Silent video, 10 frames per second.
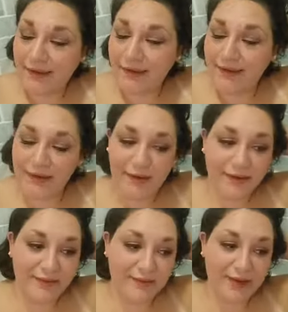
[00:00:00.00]

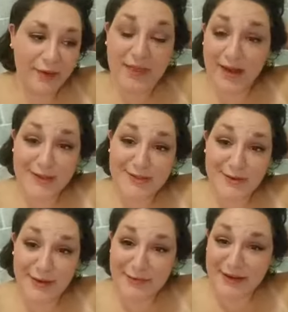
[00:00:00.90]
I'm not a
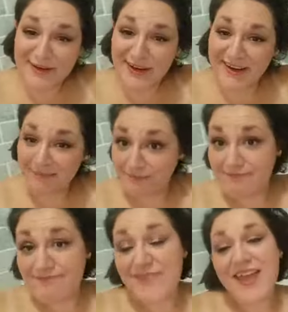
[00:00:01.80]
historian by trade.
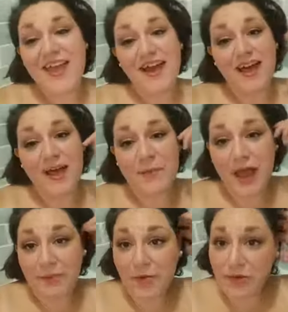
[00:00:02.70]

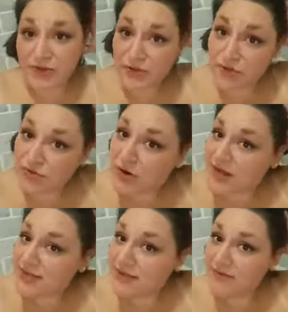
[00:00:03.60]
I'm going to
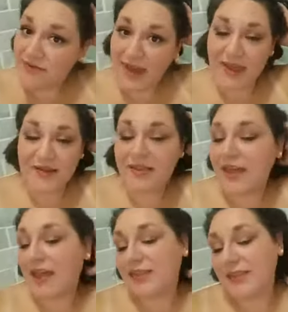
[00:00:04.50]
trust the fact
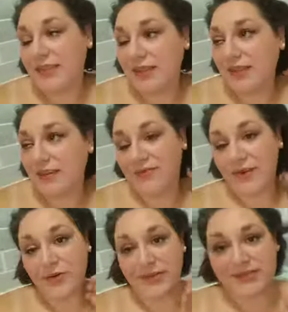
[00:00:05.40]
that the
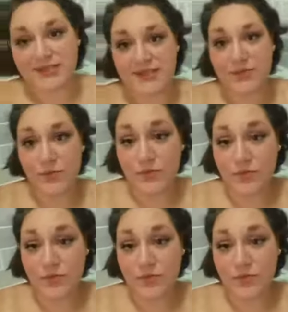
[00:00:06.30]
Federalists